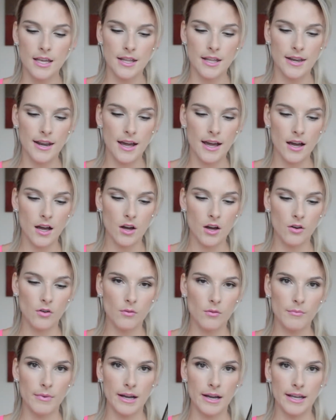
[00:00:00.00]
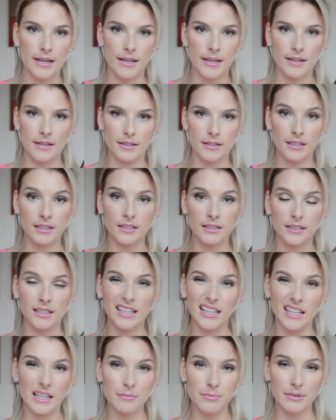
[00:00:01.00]
Now my
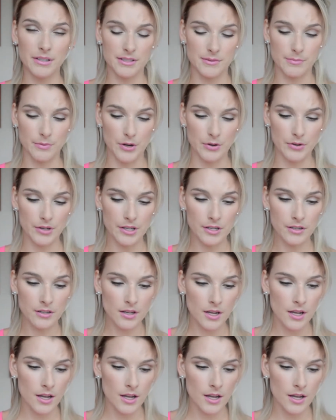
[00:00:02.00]
clamp is broken.